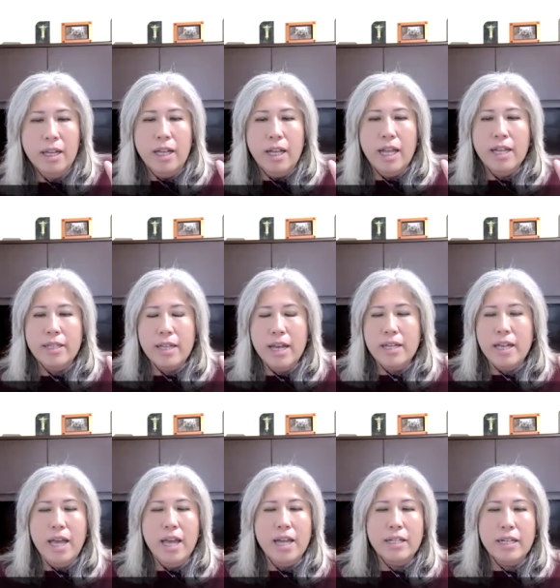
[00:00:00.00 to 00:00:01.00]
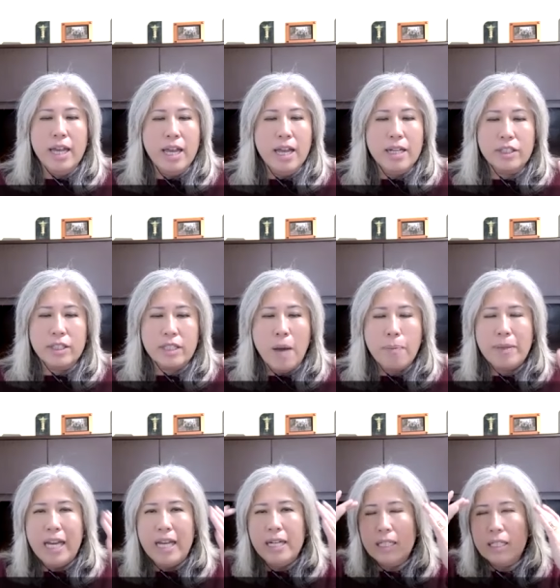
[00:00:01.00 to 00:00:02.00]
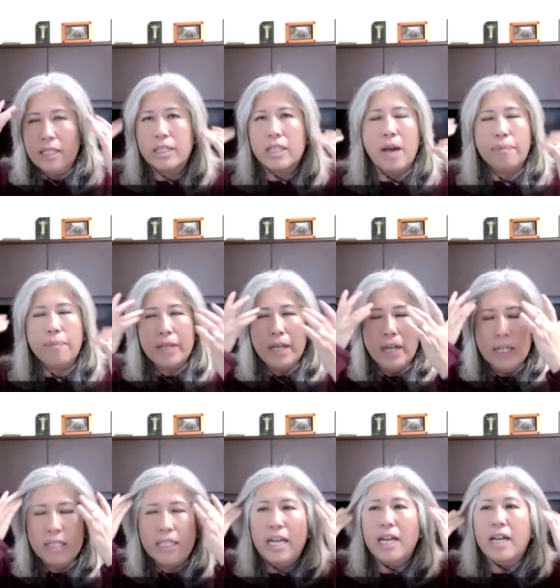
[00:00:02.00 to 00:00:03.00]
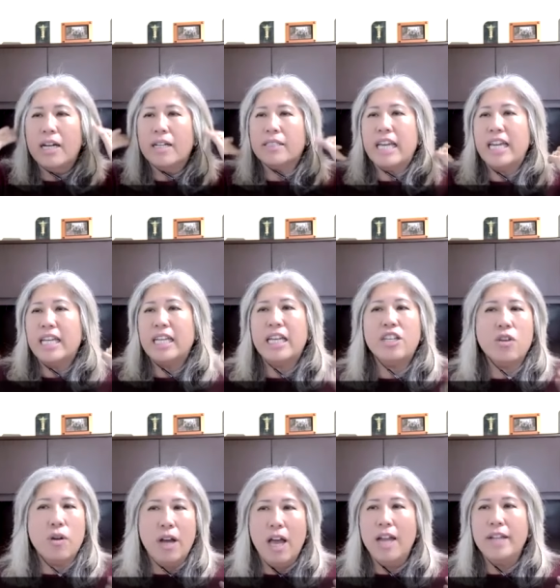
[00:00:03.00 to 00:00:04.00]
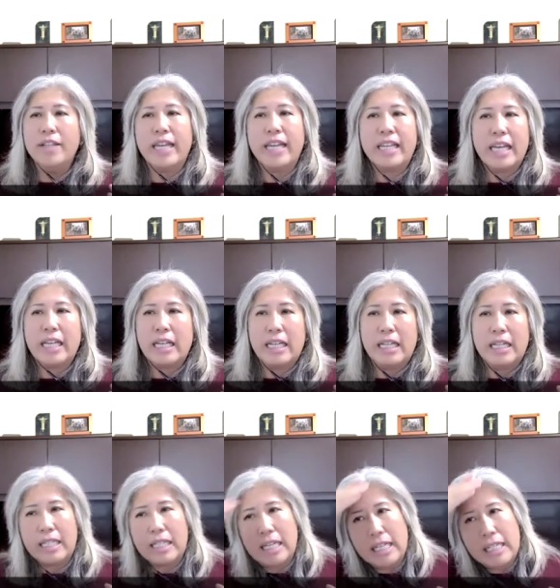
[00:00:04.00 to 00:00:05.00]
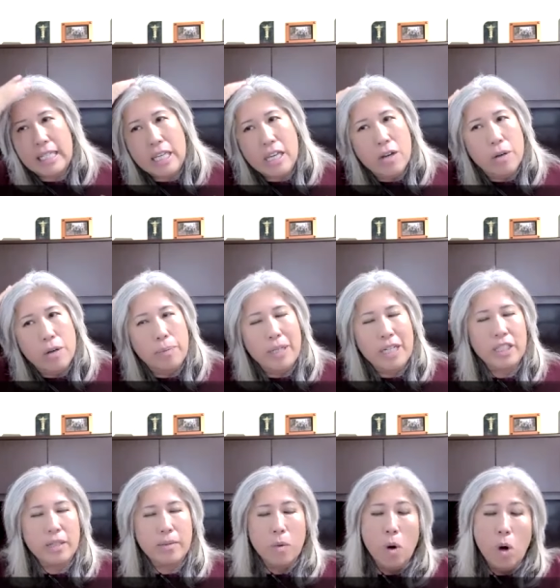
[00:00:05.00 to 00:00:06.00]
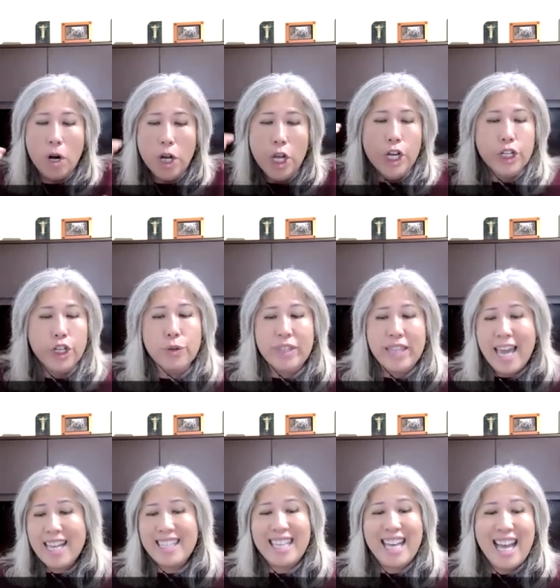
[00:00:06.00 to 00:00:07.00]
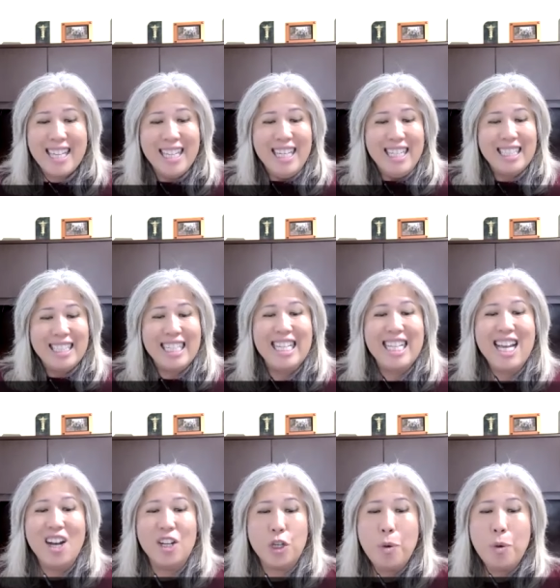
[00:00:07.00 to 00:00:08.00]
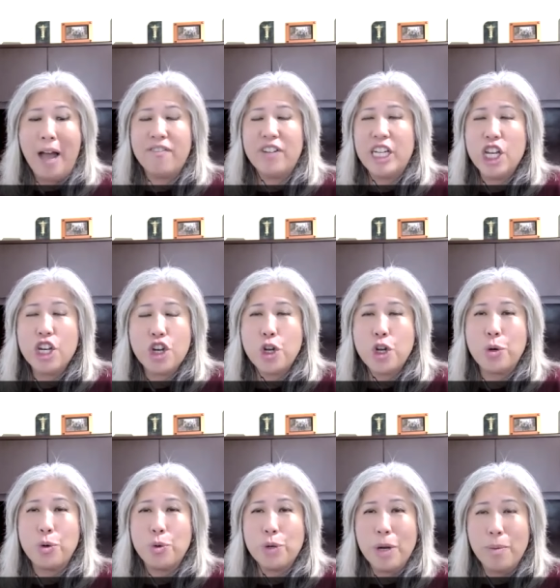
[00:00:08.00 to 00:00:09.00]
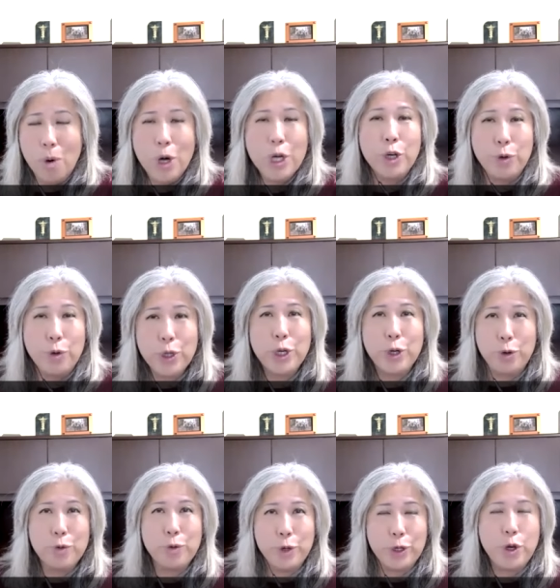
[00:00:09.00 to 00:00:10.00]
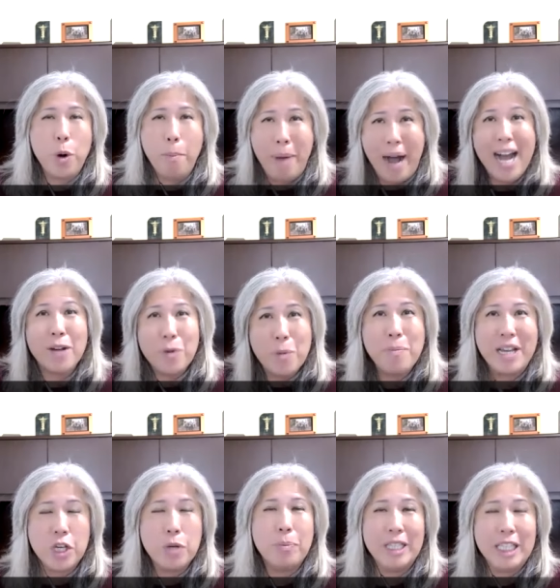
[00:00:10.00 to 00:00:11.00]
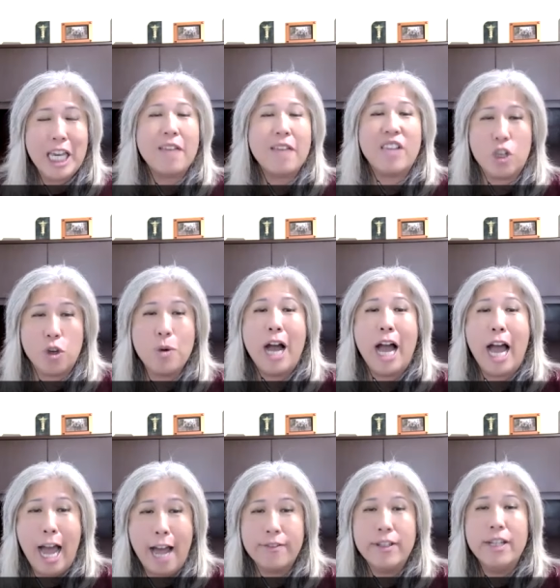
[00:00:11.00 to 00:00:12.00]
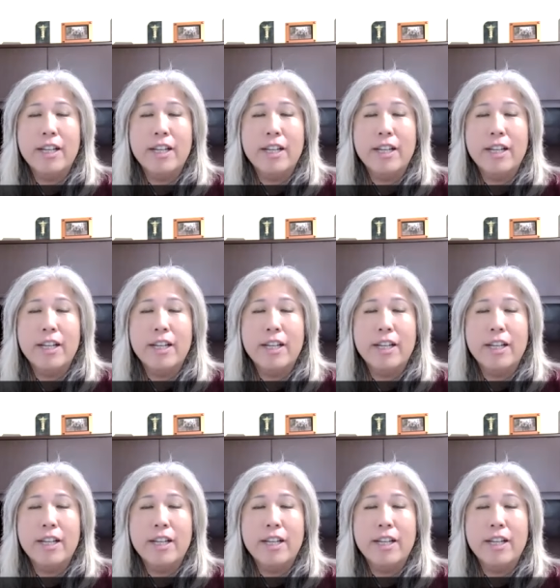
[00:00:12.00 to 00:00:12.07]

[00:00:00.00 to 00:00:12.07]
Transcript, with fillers: and and and, and stop getting stop uh, get, uh, getting in your head thinking it, it's you because the more you think that you know you have an issue the more you you your mind will make you yeah. believe that you have